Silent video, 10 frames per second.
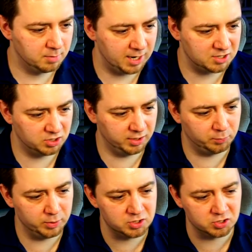But actually, if
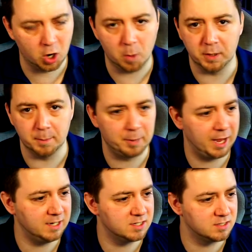we just copy and
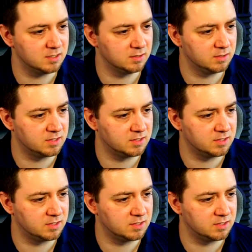paste the